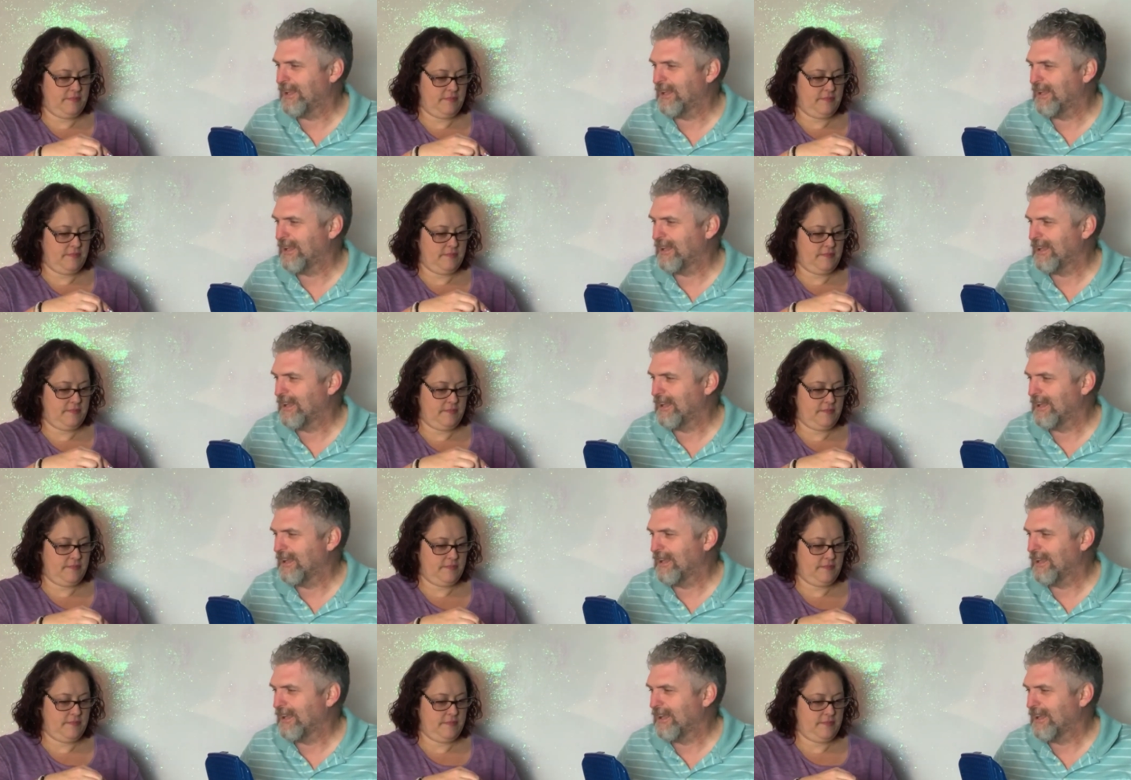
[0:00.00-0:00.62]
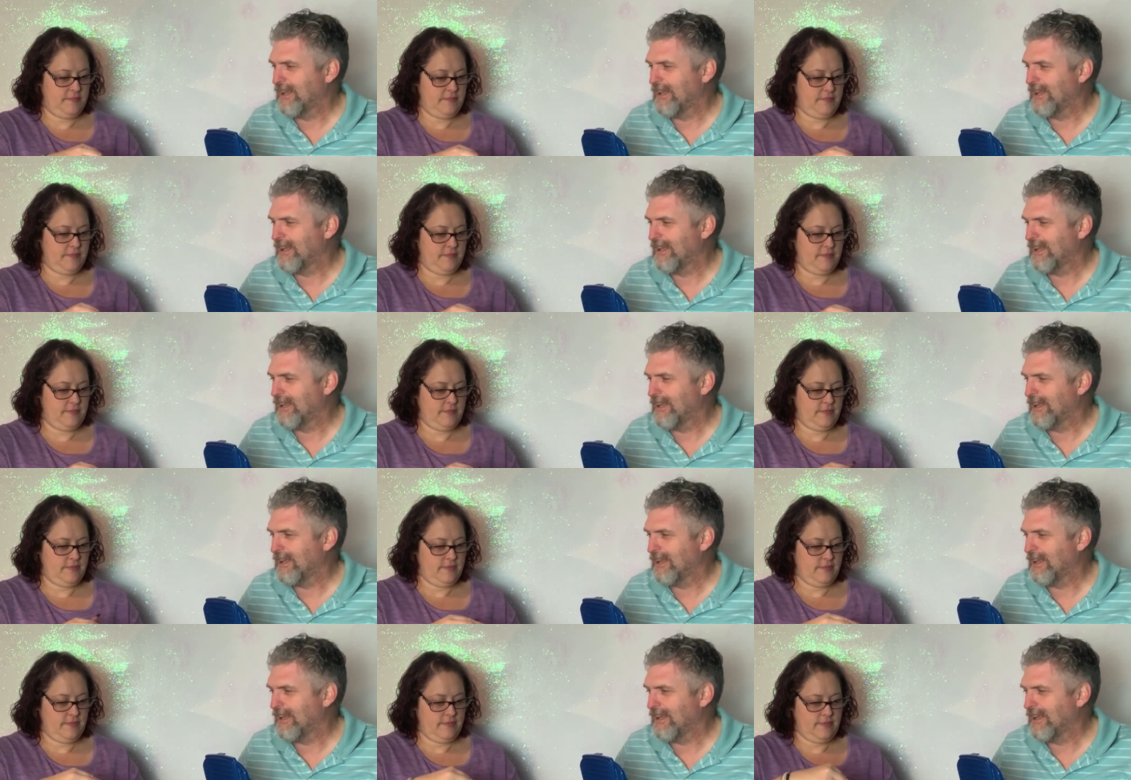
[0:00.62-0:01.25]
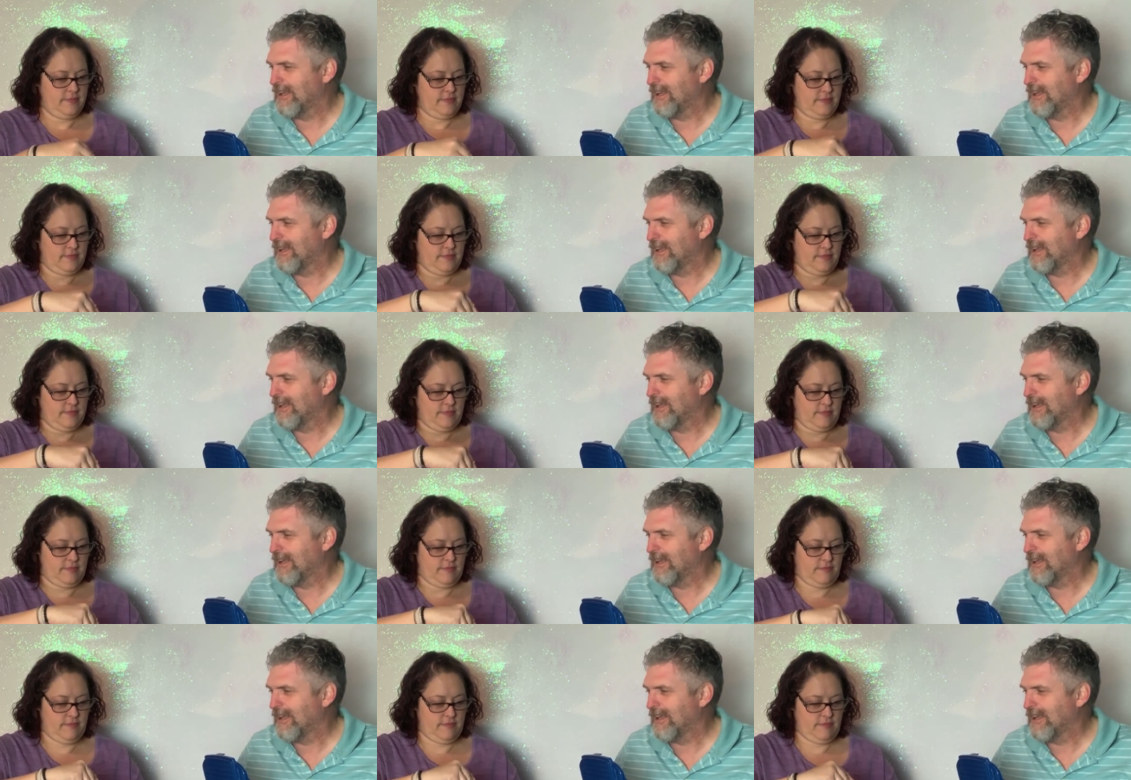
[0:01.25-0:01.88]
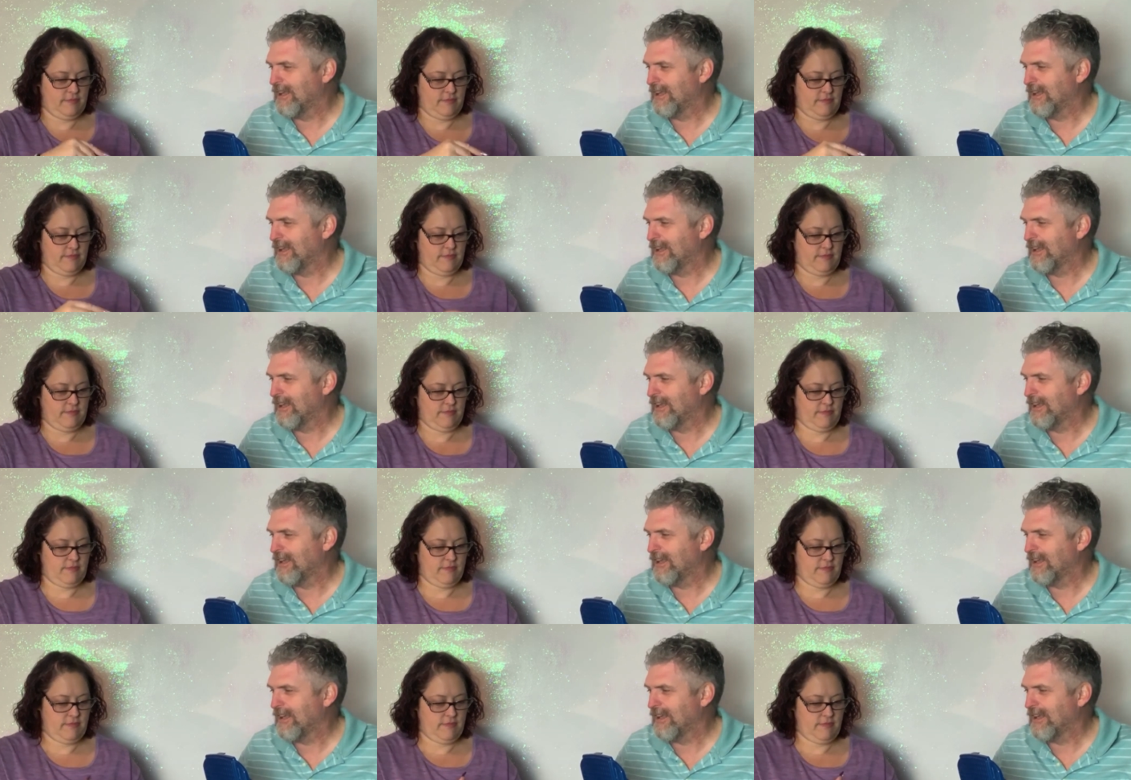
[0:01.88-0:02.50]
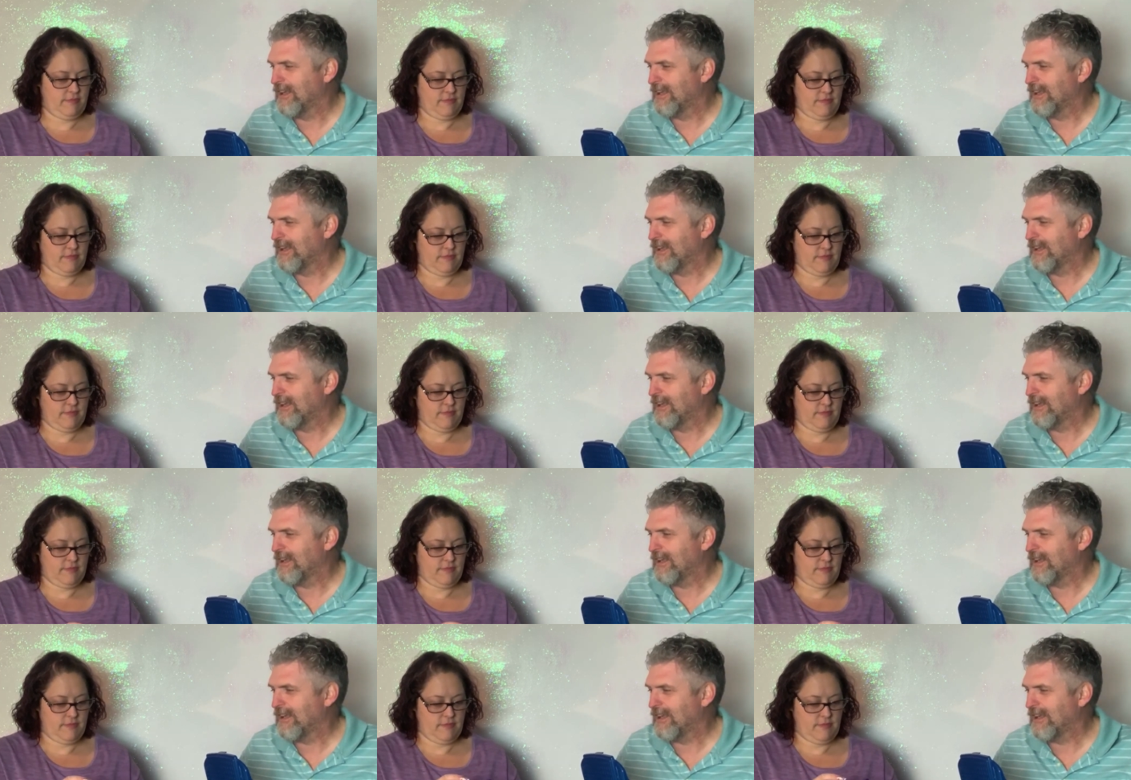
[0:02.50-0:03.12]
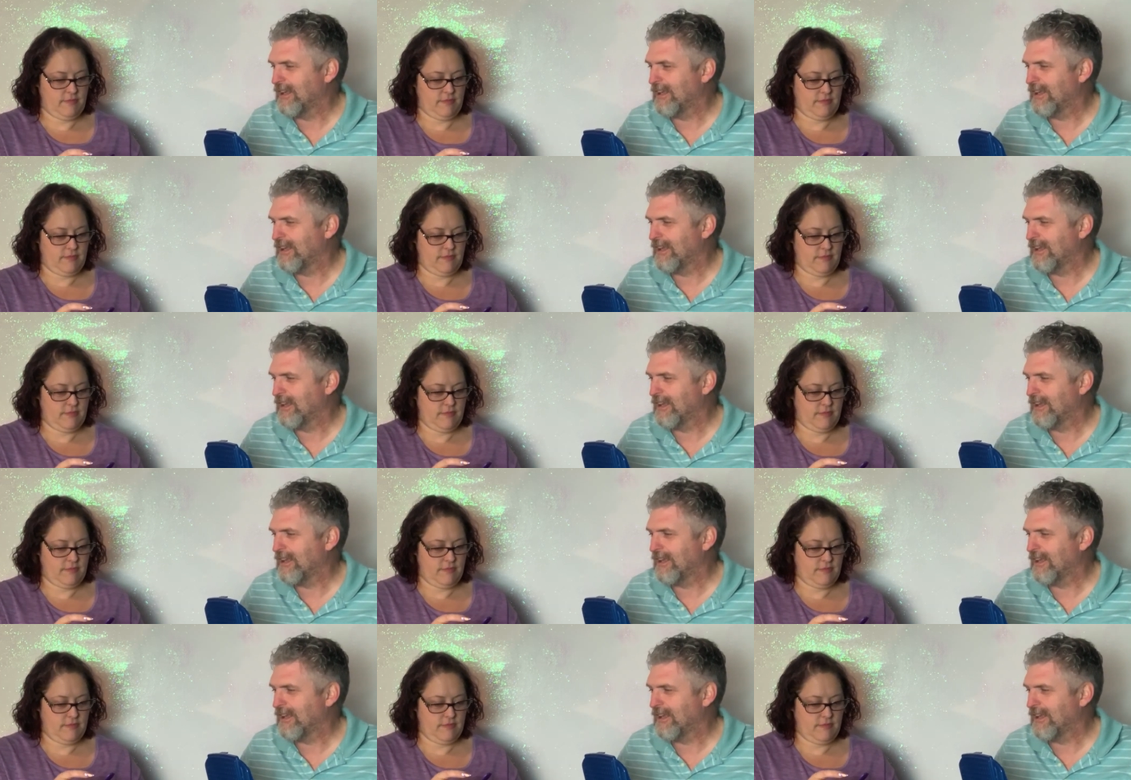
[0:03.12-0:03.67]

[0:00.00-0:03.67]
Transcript: No one is speaking in this clip.